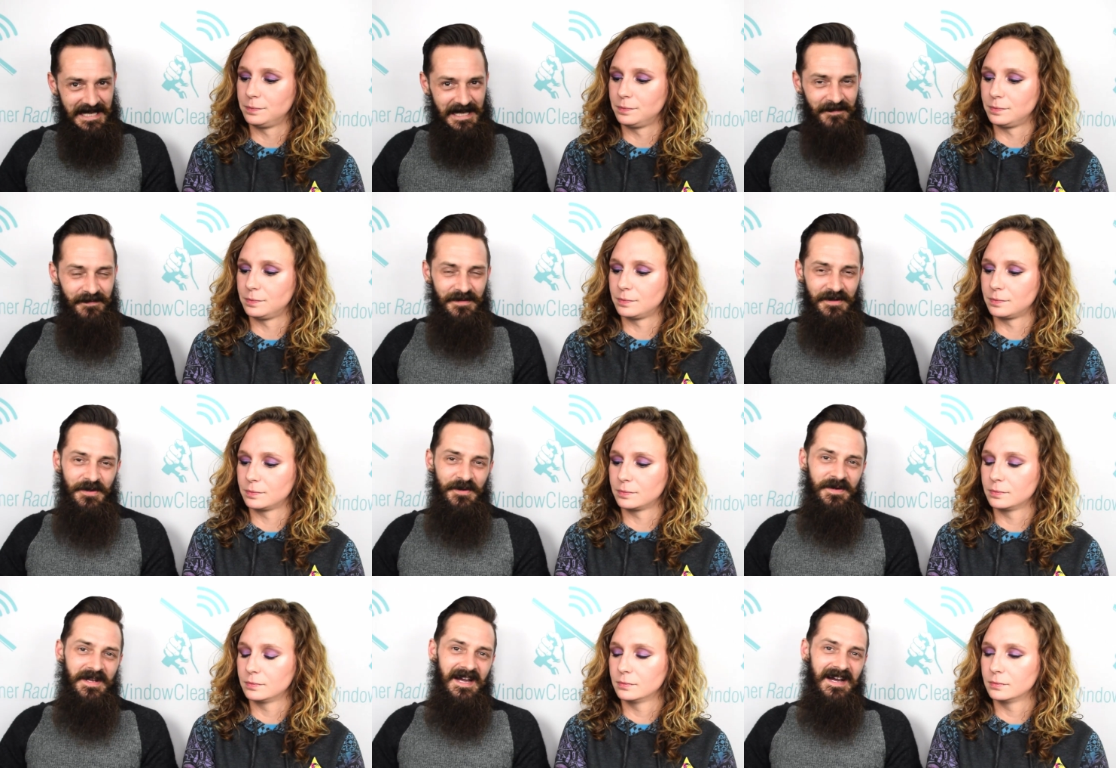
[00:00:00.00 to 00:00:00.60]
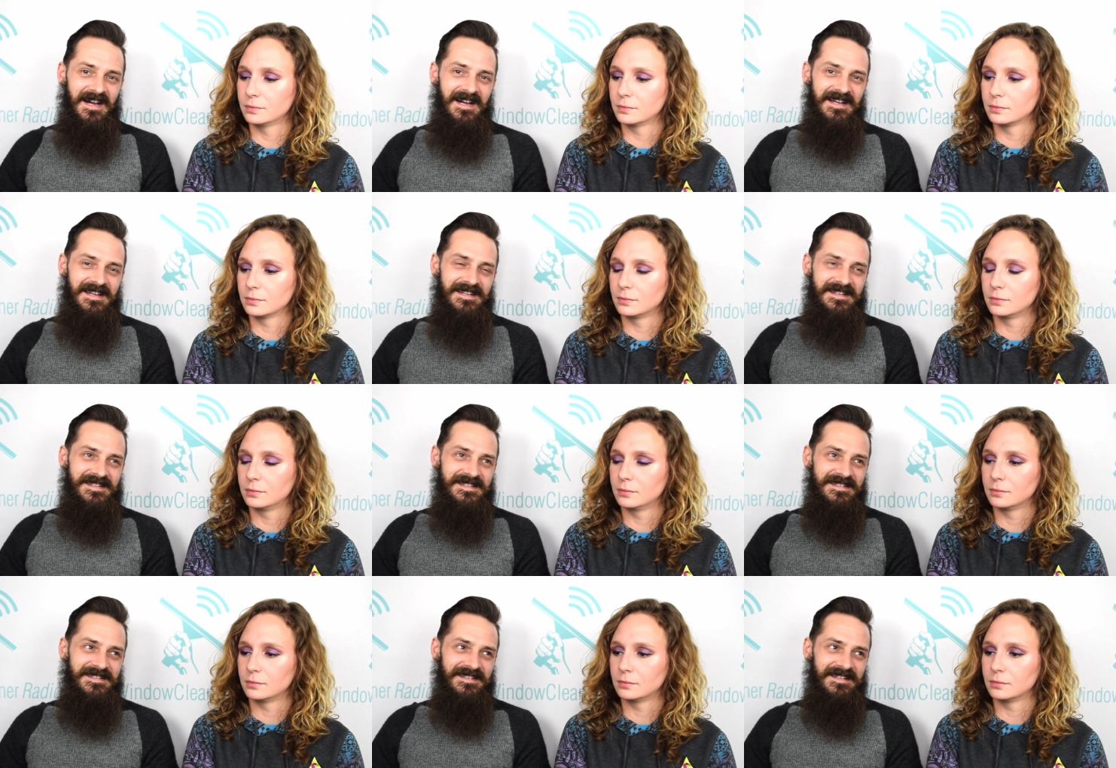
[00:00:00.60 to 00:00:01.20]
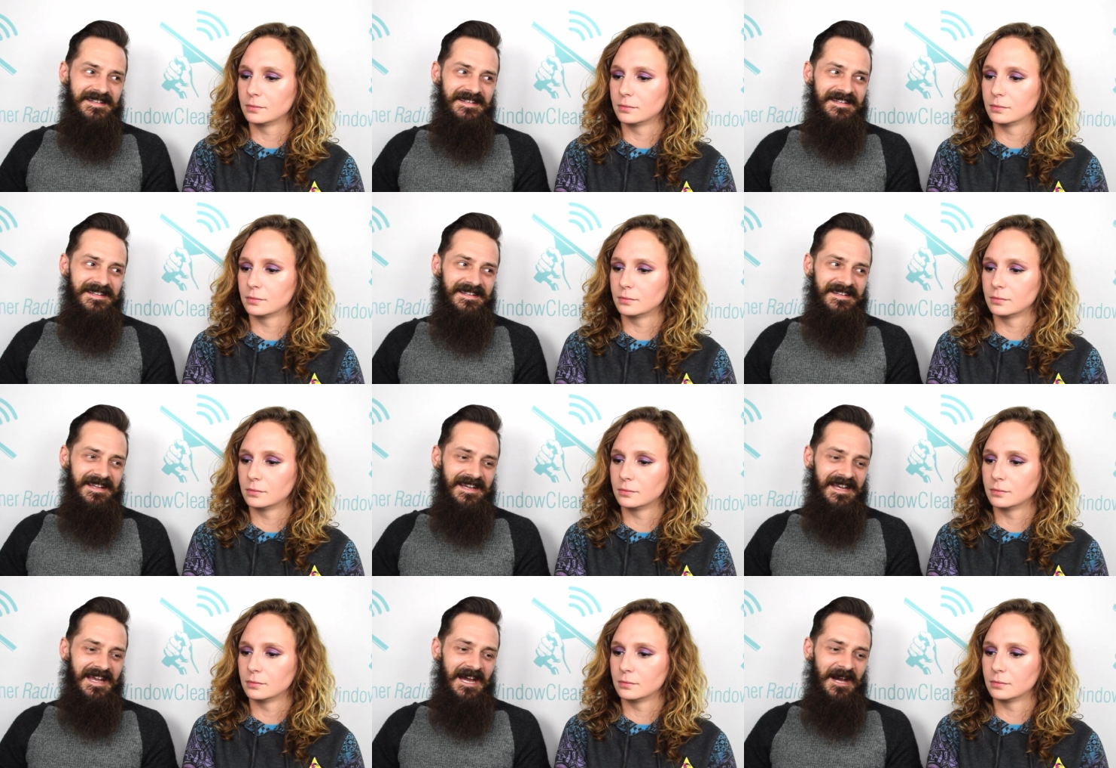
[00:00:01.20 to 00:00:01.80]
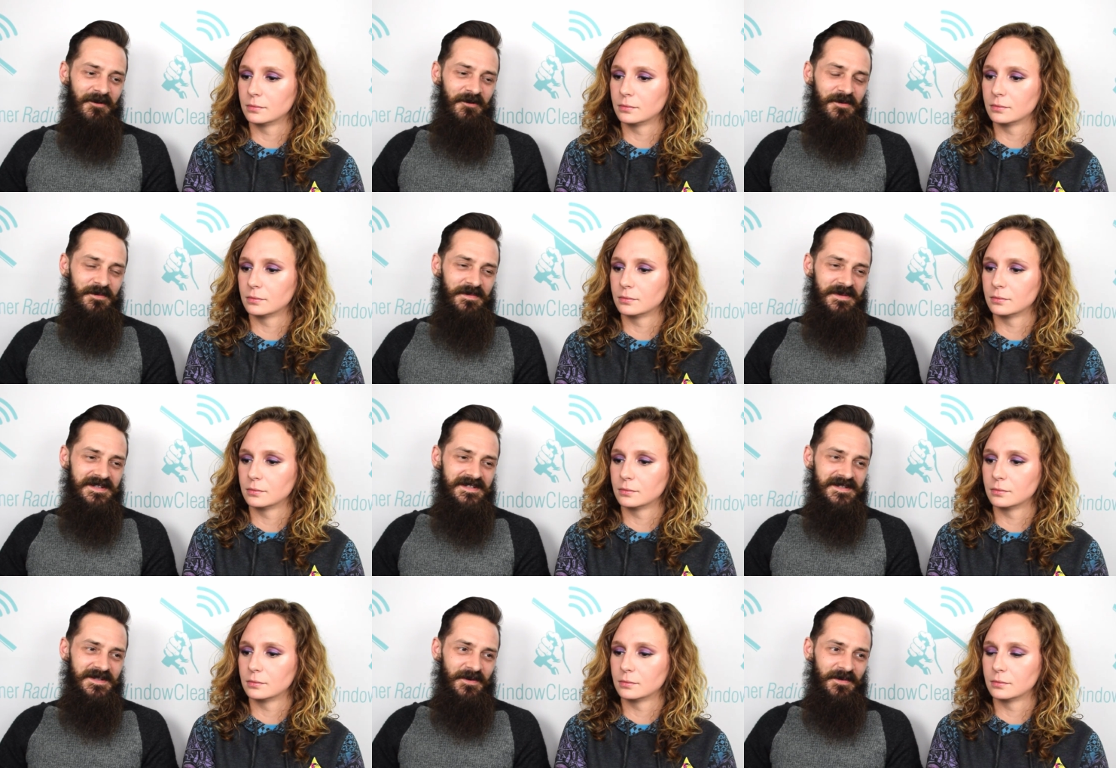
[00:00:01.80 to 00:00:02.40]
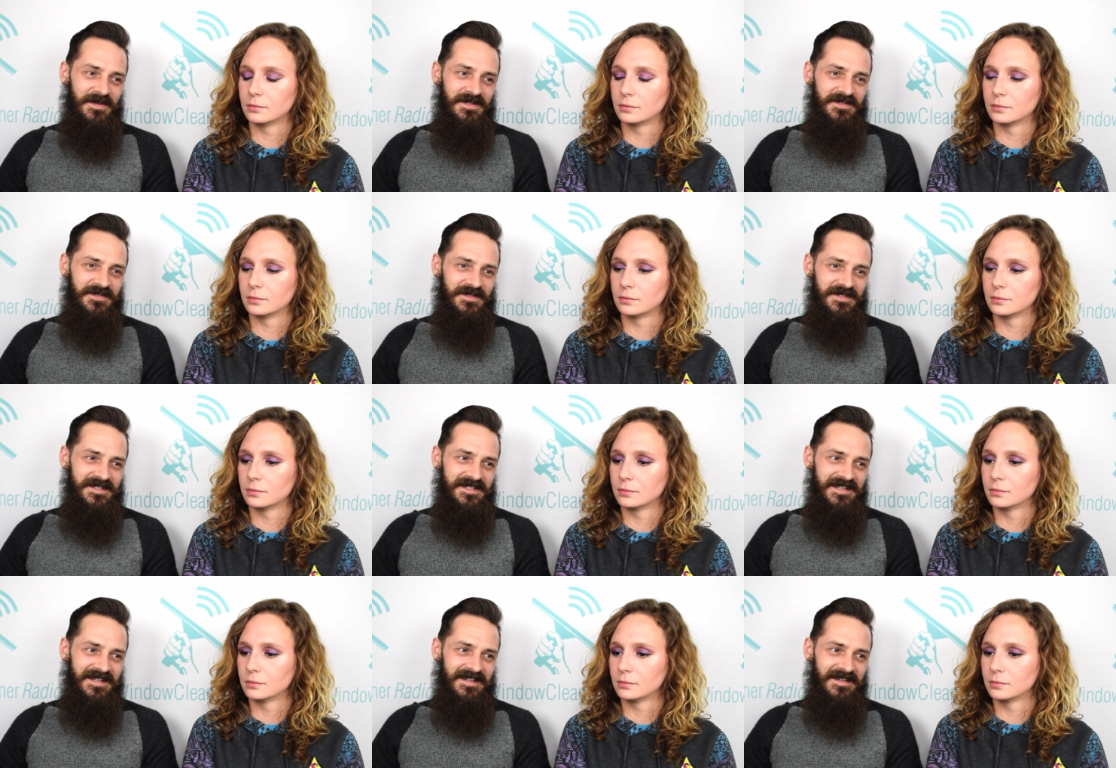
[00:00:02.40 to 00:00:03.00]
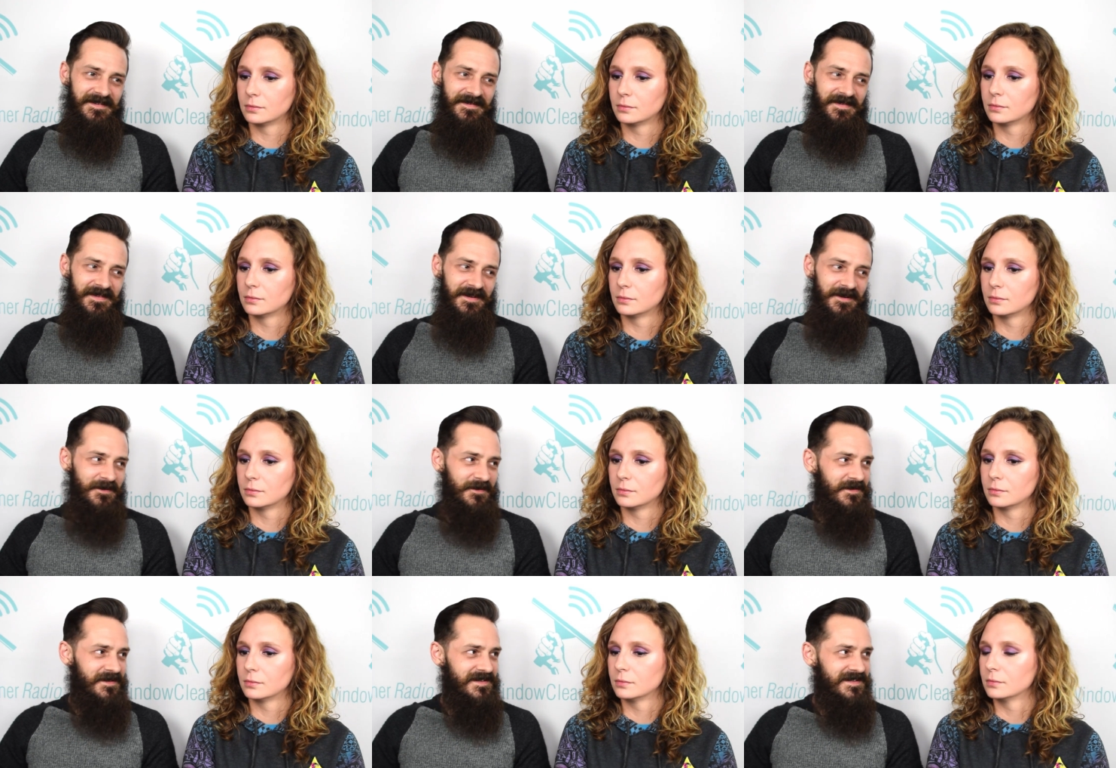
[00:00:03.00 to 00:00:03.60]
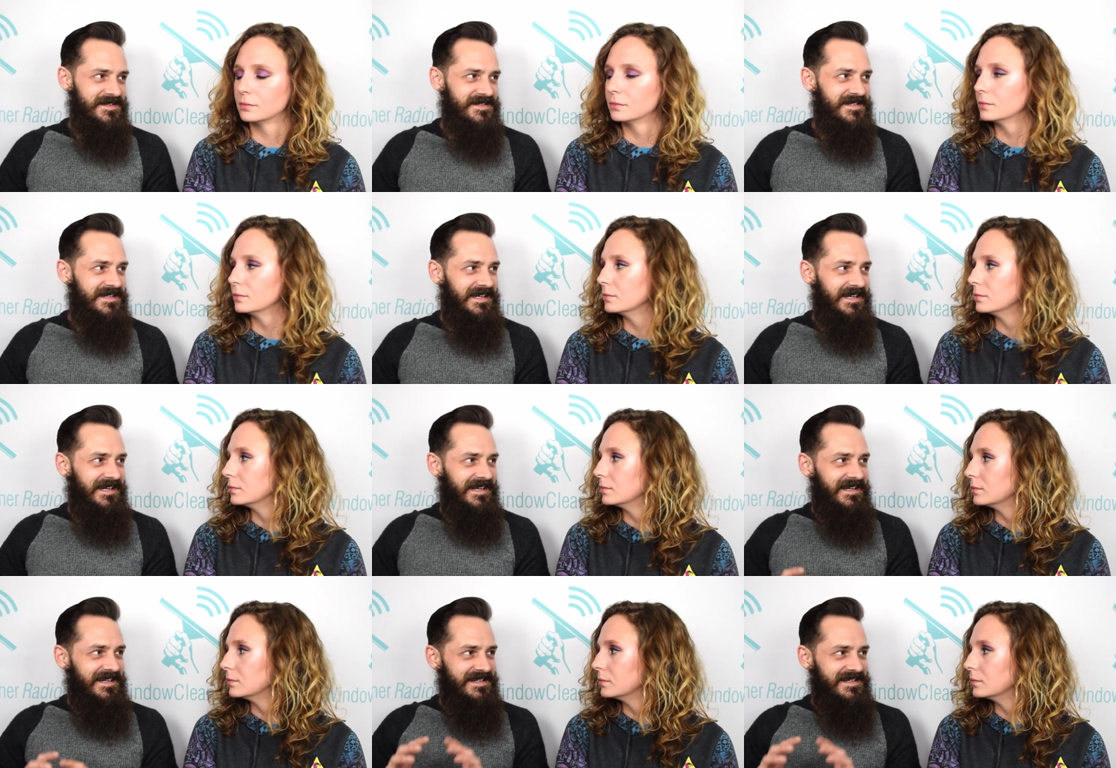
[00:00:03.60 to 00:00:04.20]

Speaker 1: if you guys like, I would be so interested if there was